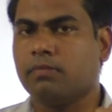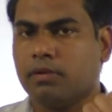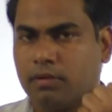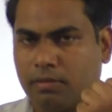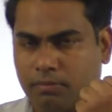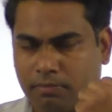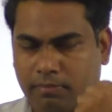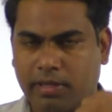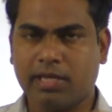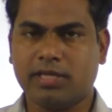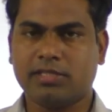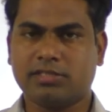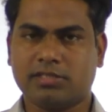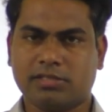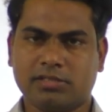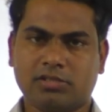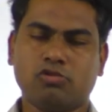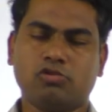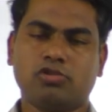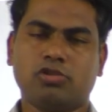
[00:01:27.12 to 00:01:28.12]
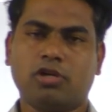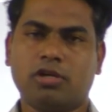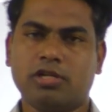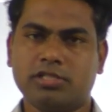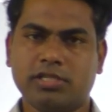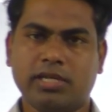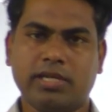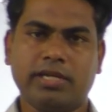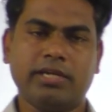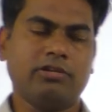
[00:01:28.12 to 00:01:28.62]
makes
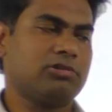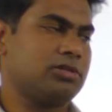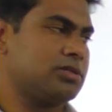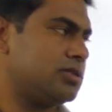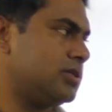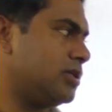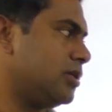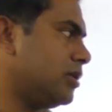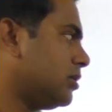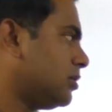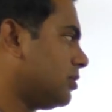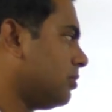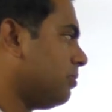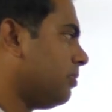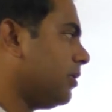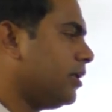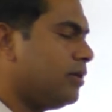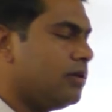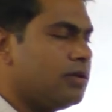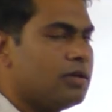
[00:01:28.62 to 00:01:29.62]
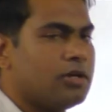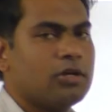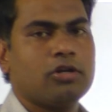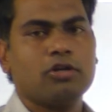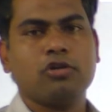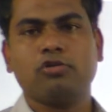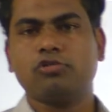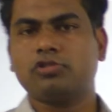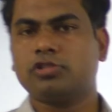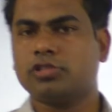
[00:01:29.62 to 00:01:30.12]
sociology an interesting discipline
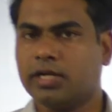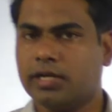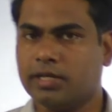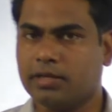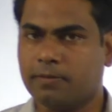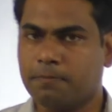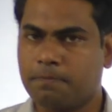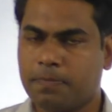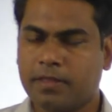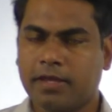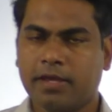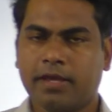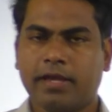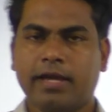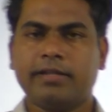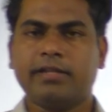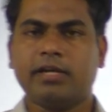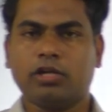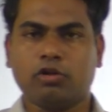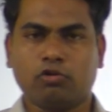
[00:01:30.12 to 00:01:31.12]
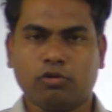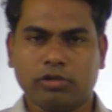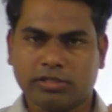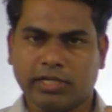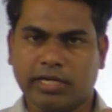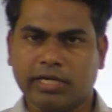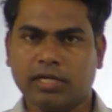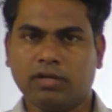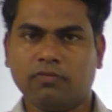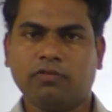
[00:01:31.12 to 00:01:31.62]
to study, and that to a
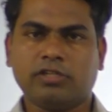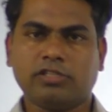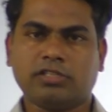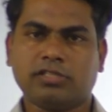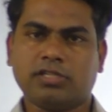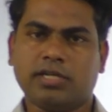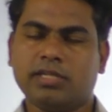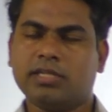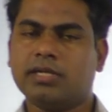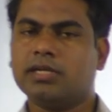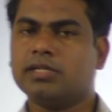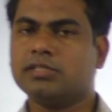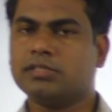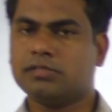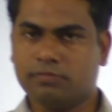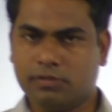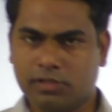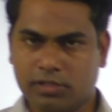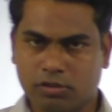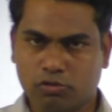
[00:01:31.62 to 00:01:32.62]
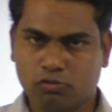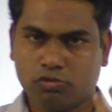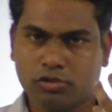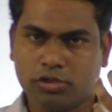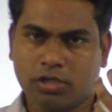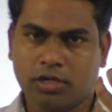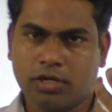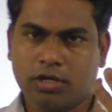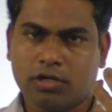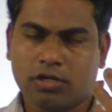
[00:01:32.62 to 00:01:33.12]
scientific study. That is, we use
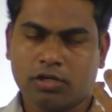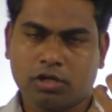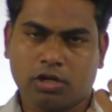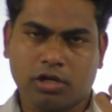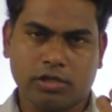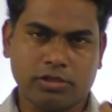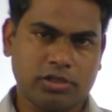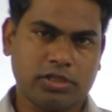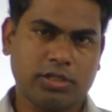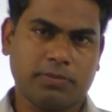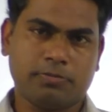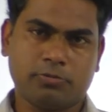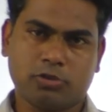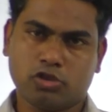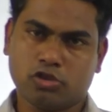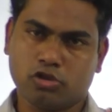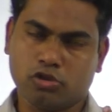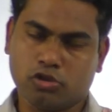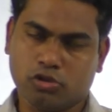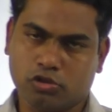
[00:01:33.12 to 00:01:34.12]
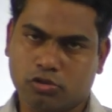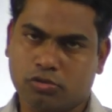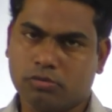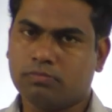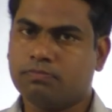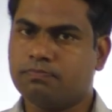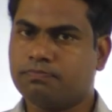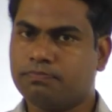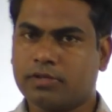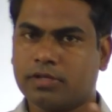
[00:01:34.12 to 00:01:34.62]
concepts,
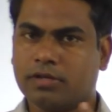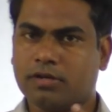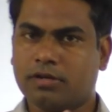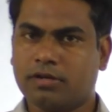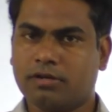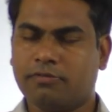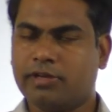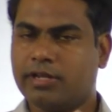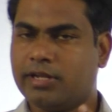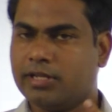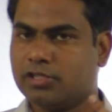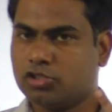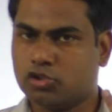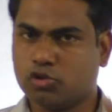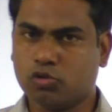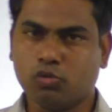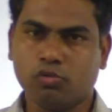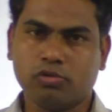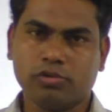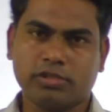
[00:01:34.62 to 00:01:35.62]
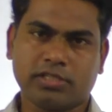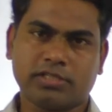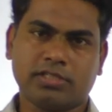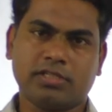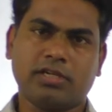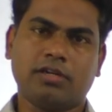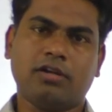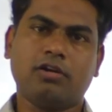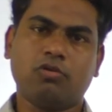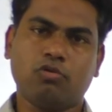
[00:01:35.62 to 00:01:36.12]
various tools,
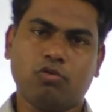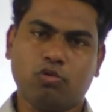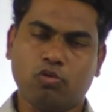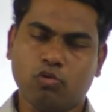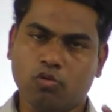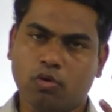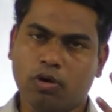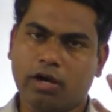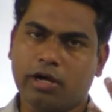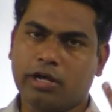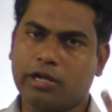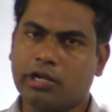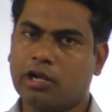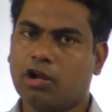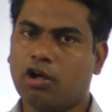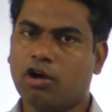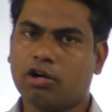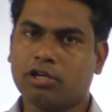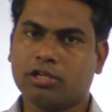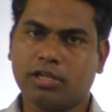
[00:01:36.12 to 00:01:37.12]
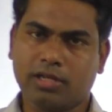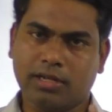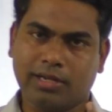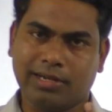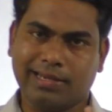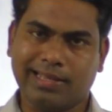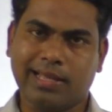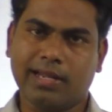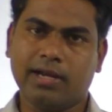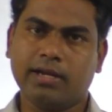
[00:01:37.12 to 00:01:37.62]
etc., to unlock the
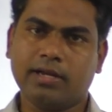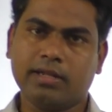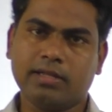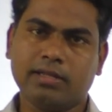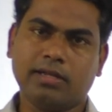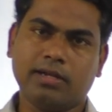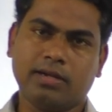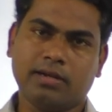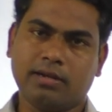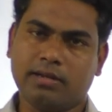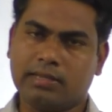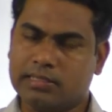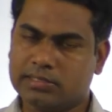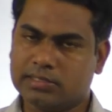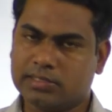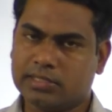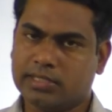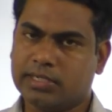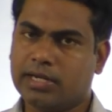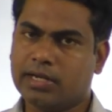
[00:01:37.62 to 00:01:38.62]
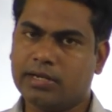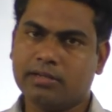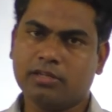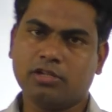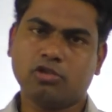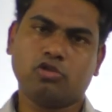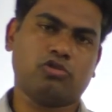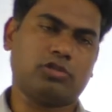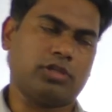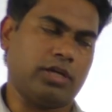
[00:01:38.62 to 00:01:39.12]
reality that is hidden in the
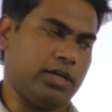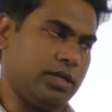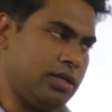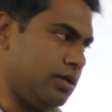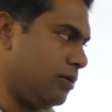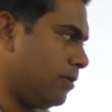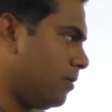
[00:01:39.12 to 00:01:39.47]
society.